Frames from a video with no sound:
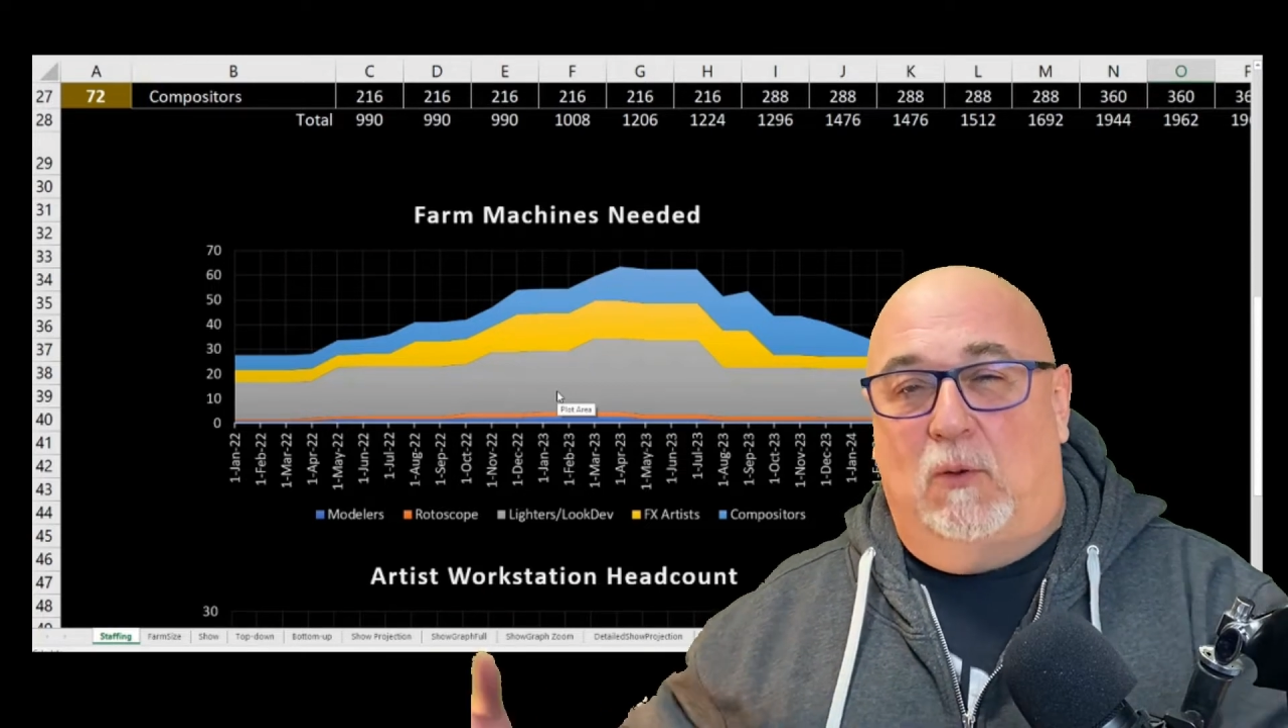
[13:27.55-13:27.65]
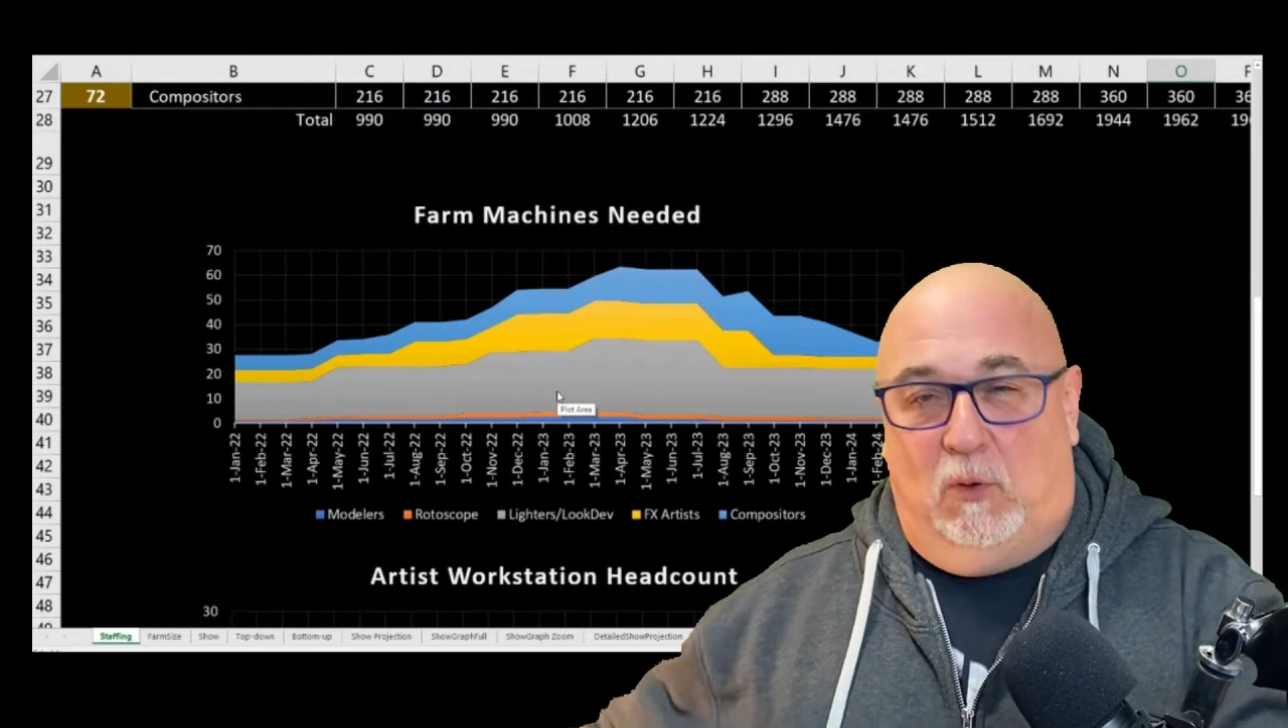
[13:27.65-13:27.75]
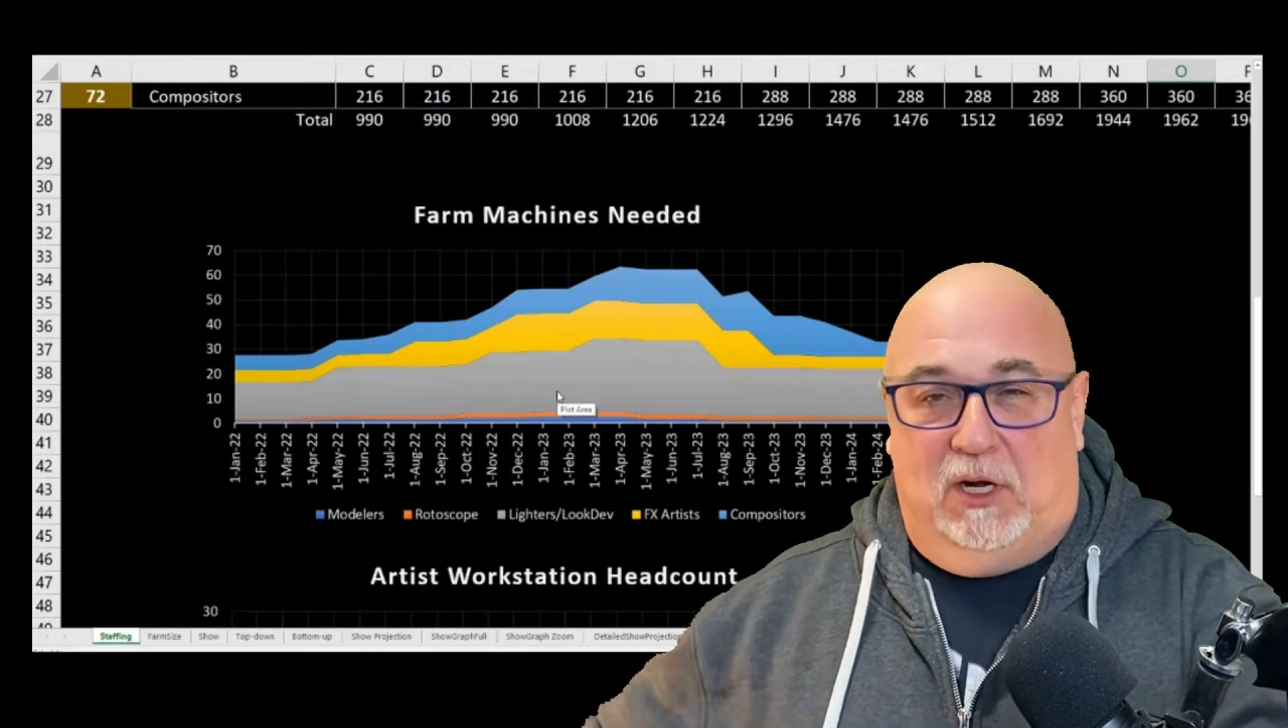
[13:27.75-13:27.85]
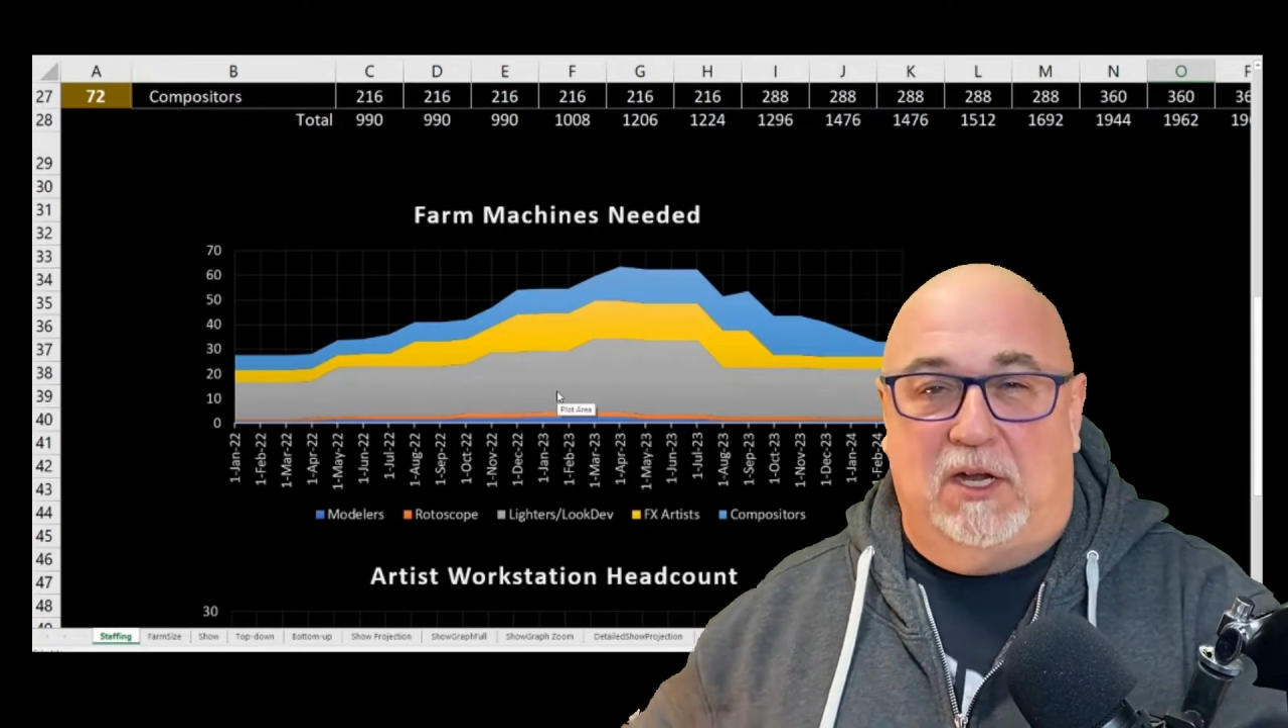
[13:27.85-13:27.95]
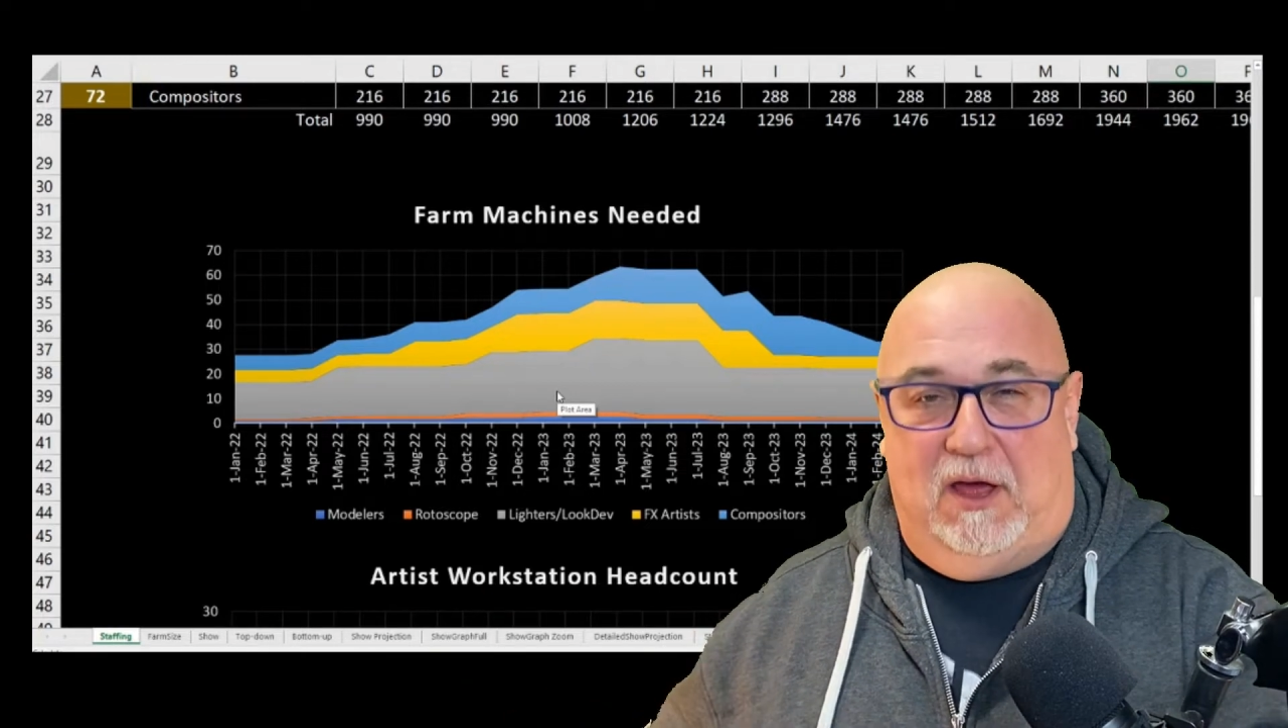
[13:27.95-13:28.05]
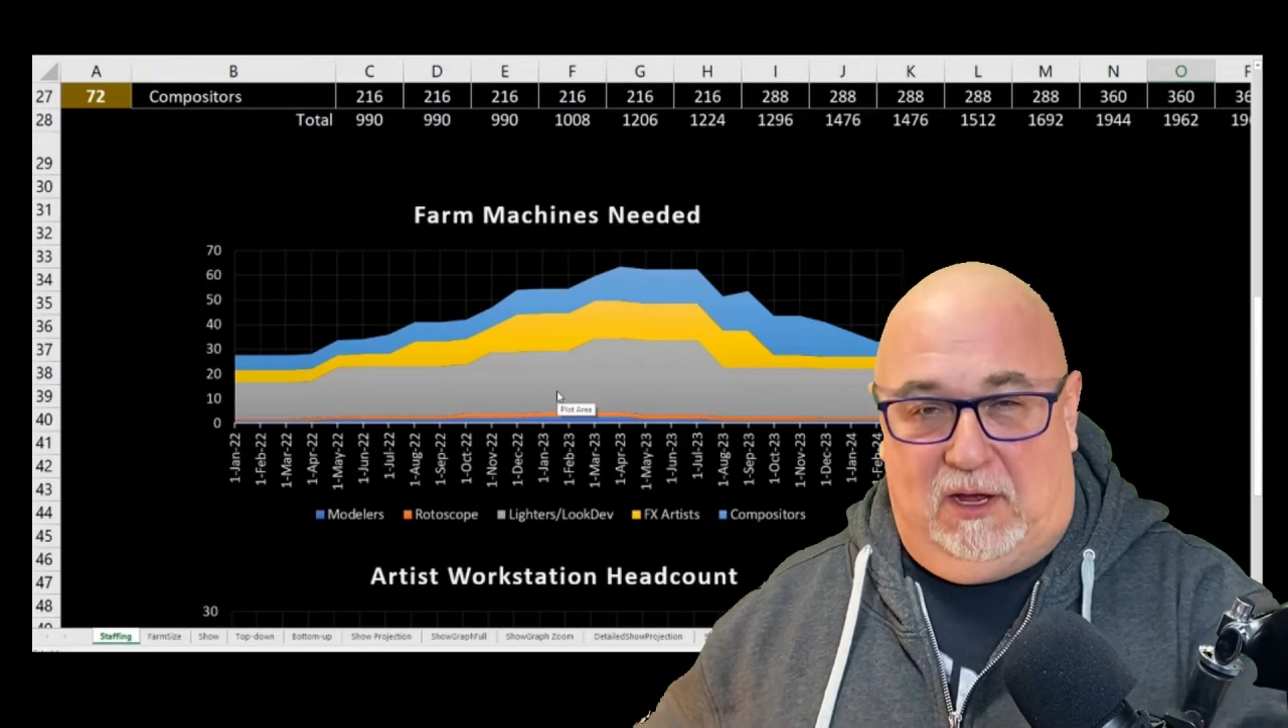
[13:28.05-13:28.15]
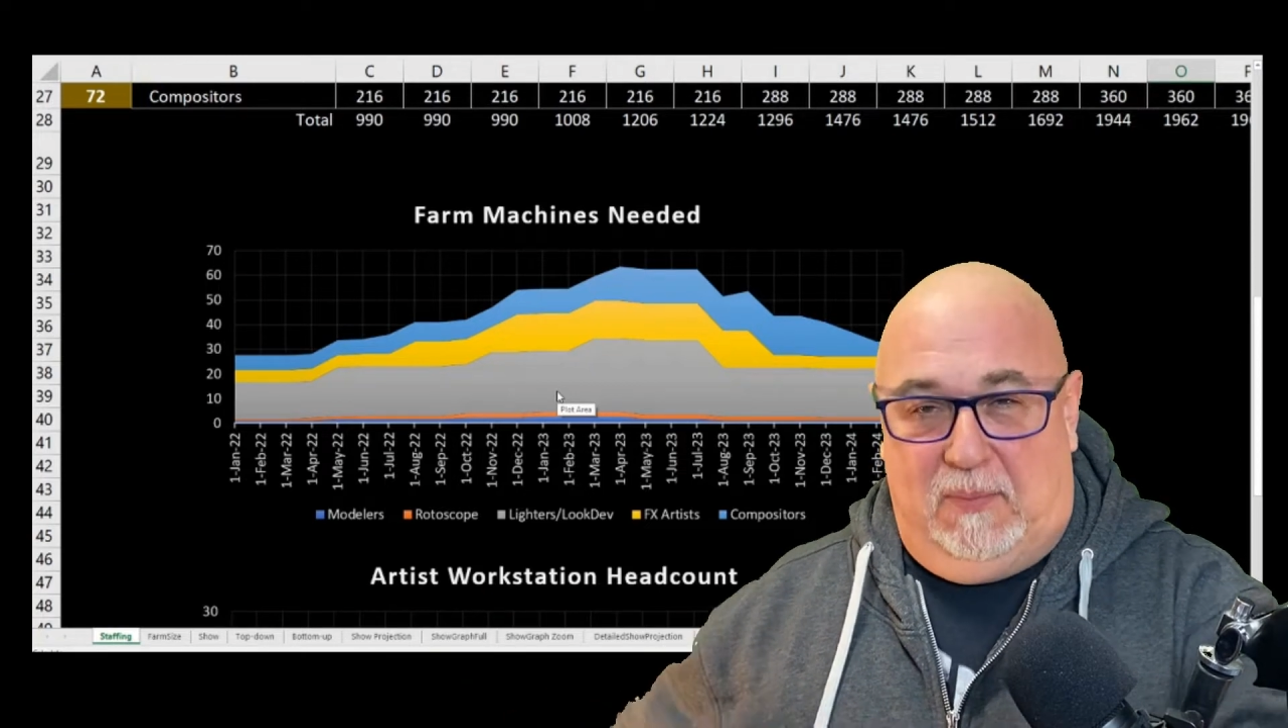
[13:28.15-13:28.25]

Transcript: that we're going to talk